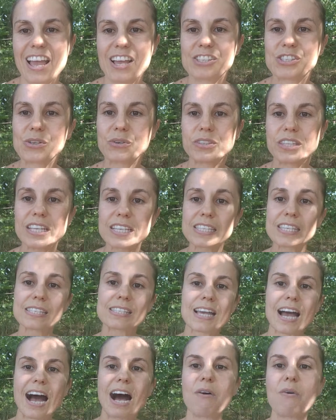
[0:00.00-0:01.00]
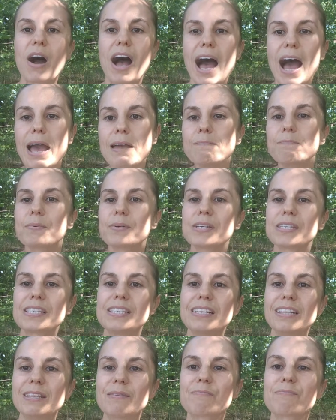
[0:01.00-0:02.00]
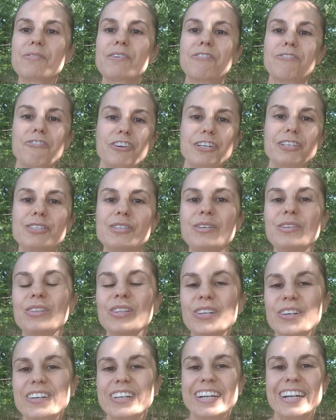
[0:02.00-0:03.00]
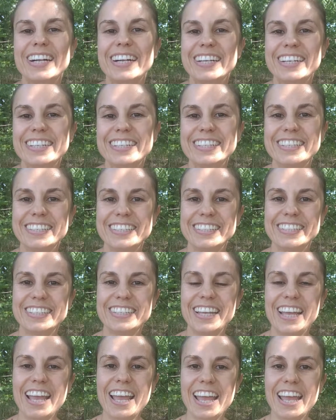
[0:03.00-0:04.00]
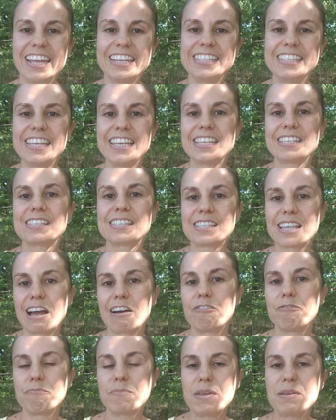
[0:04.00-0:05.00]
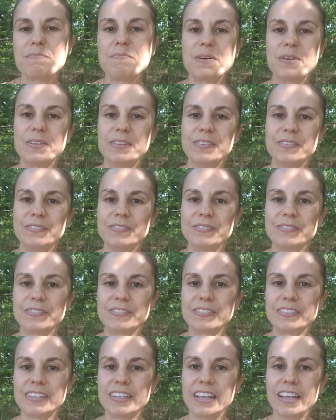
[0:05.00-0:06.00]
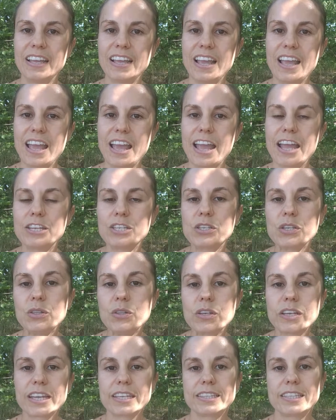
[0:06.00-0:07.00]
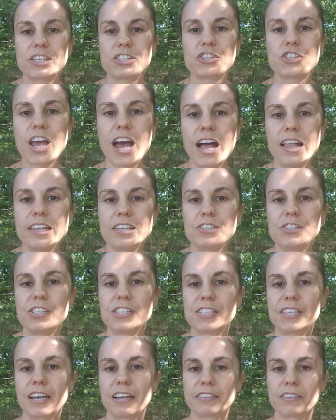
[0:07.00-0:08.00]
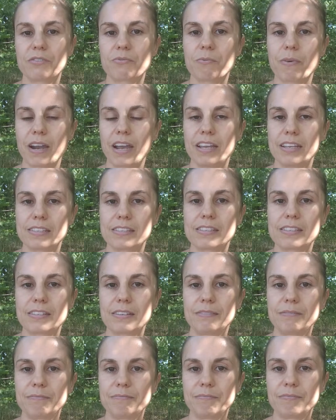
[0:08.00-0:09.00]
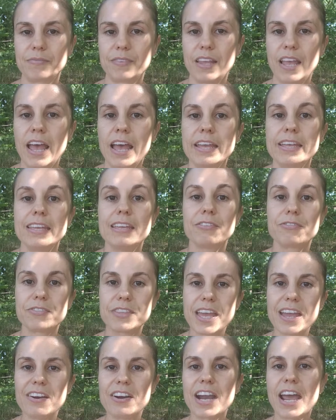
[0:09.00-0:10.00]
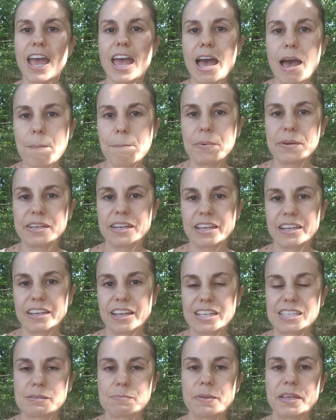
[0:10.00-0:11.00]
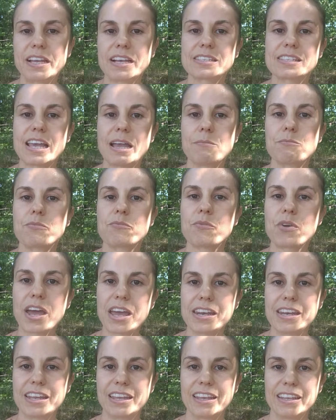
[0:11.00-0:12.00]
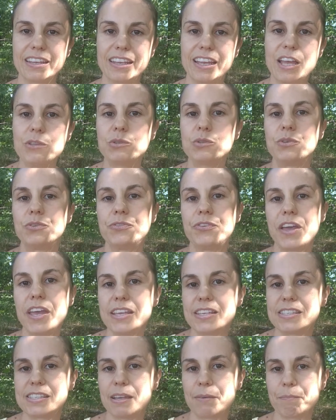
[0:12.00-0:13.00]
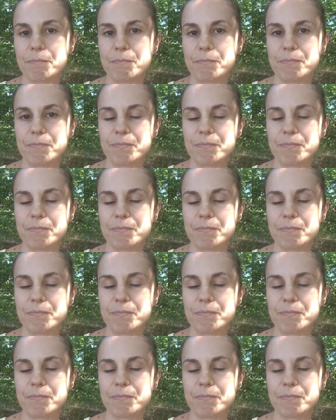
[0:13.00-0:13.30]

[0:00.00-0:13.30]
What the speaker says: So this is how I personally prefer to look at these tough people and to look at the challenges that arise. If they're happening, it's because I'm ready to face them.